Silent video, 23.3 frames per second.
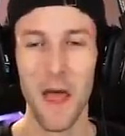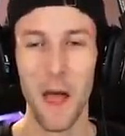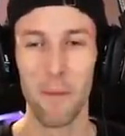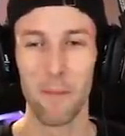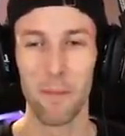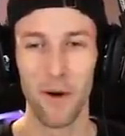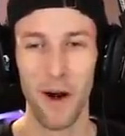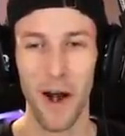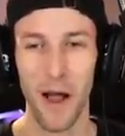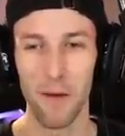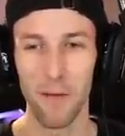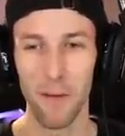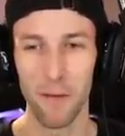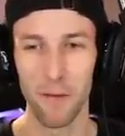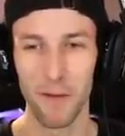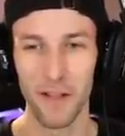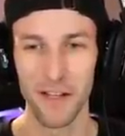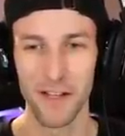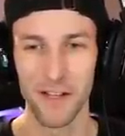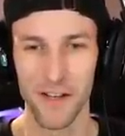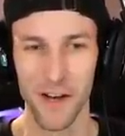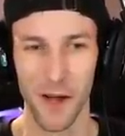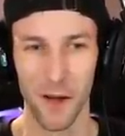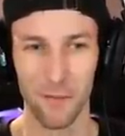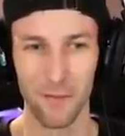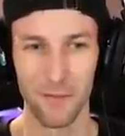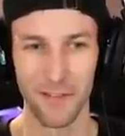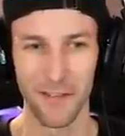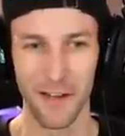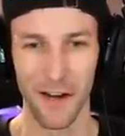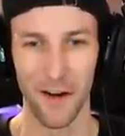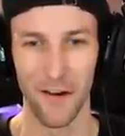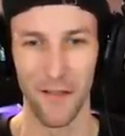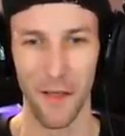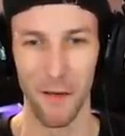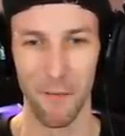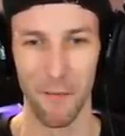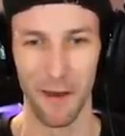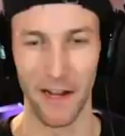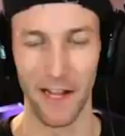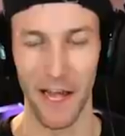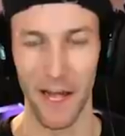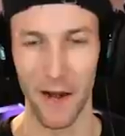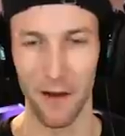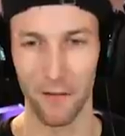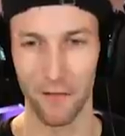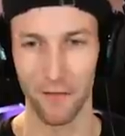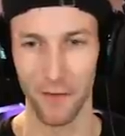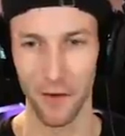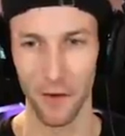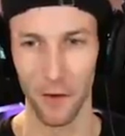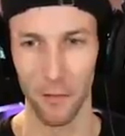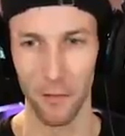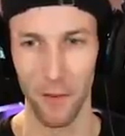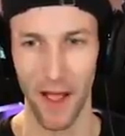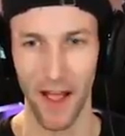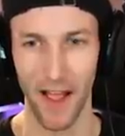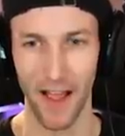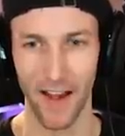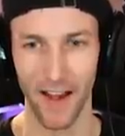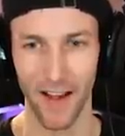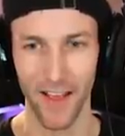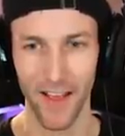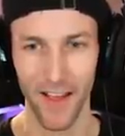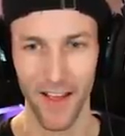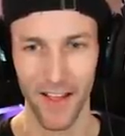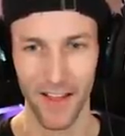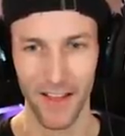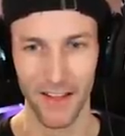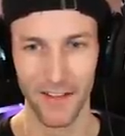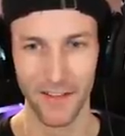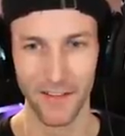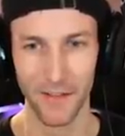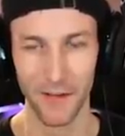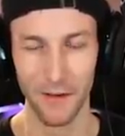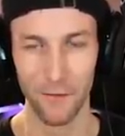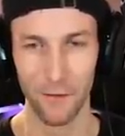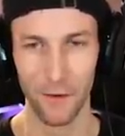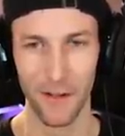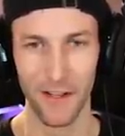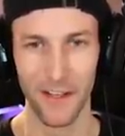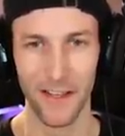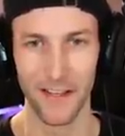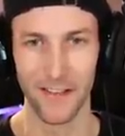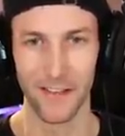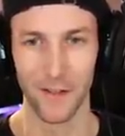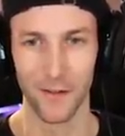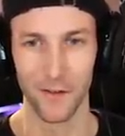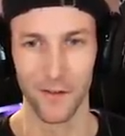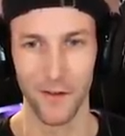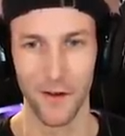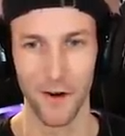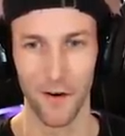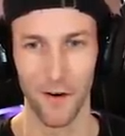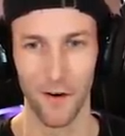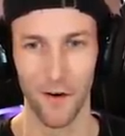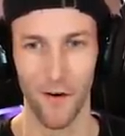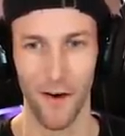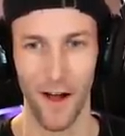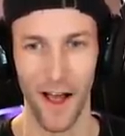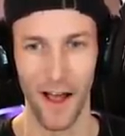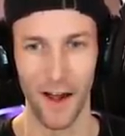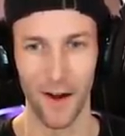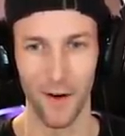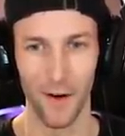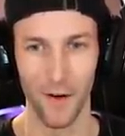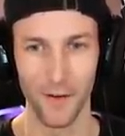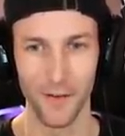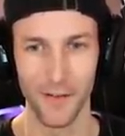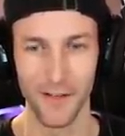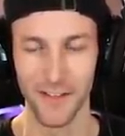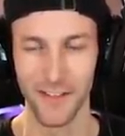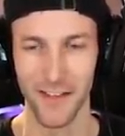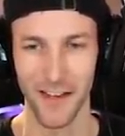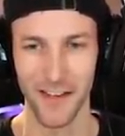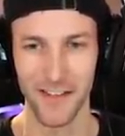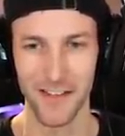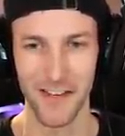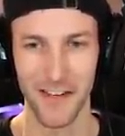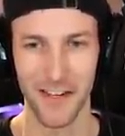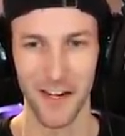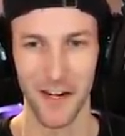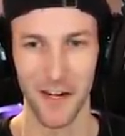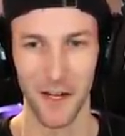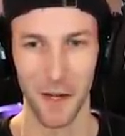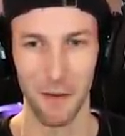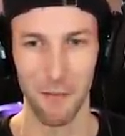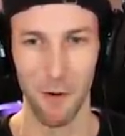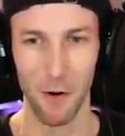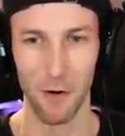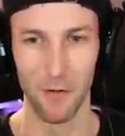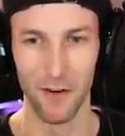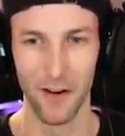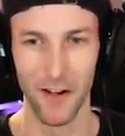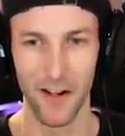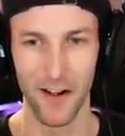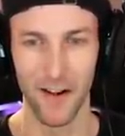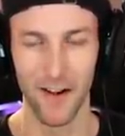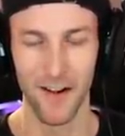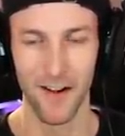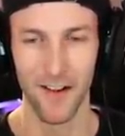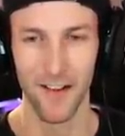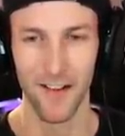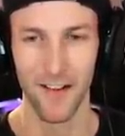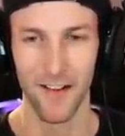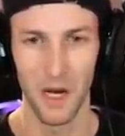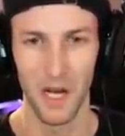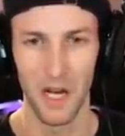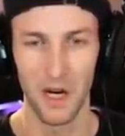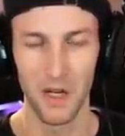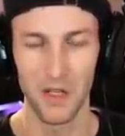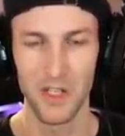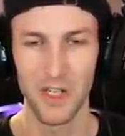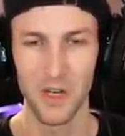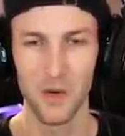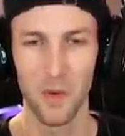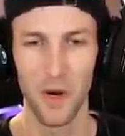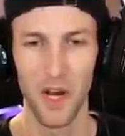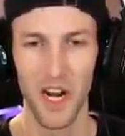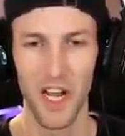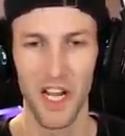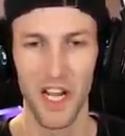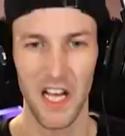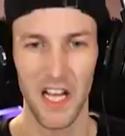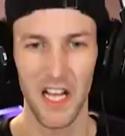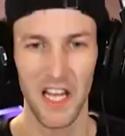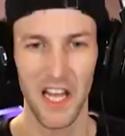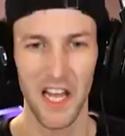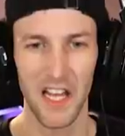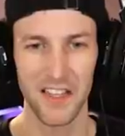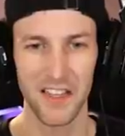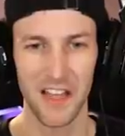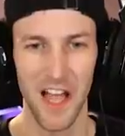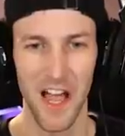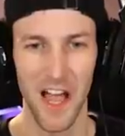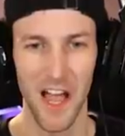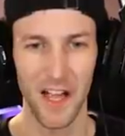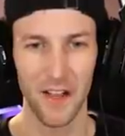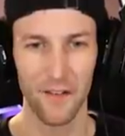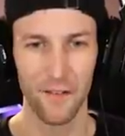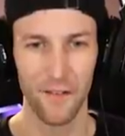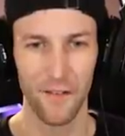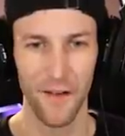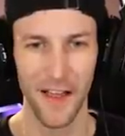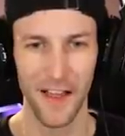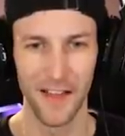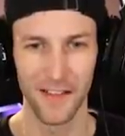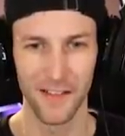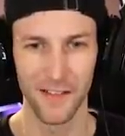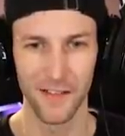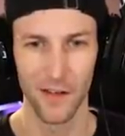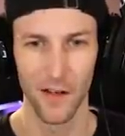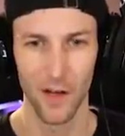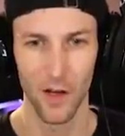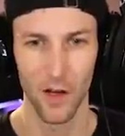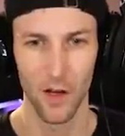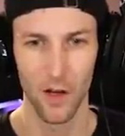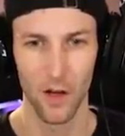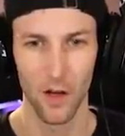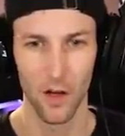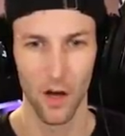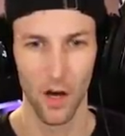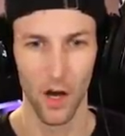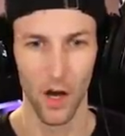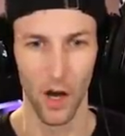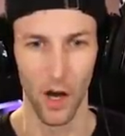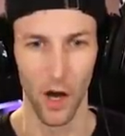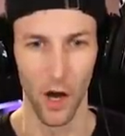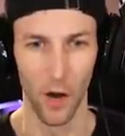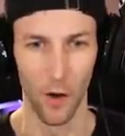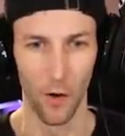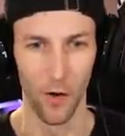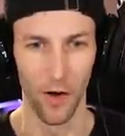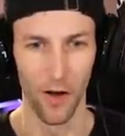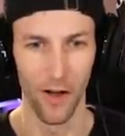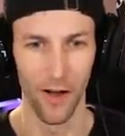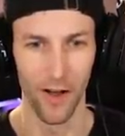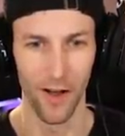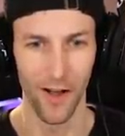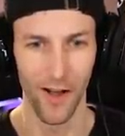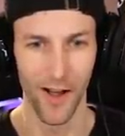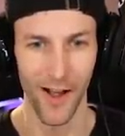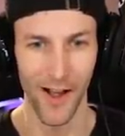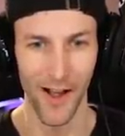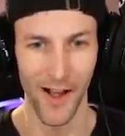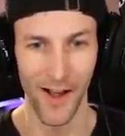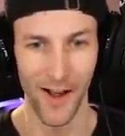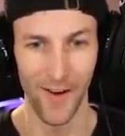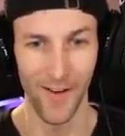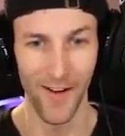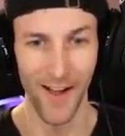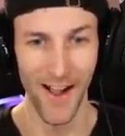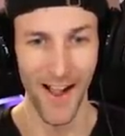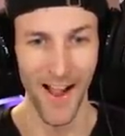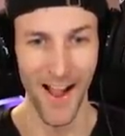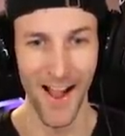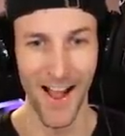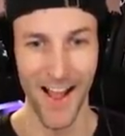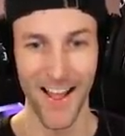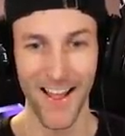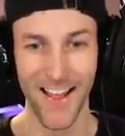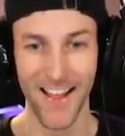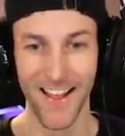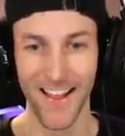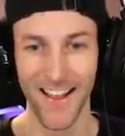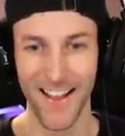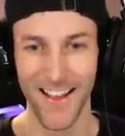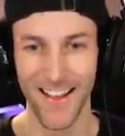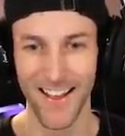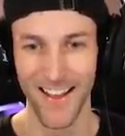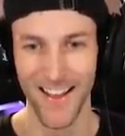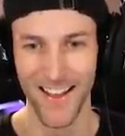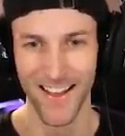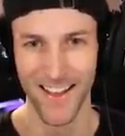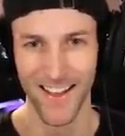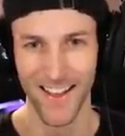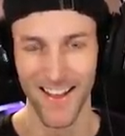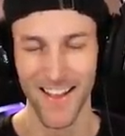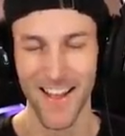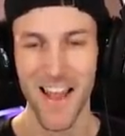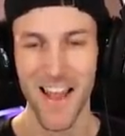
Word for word: That probably jump scared them. I kind of feel bad. Let's see if we can get this girl. I don't know if she's actually going to come over here. Why don't you want to collect the egg face? Uh-oh. Oh, ah!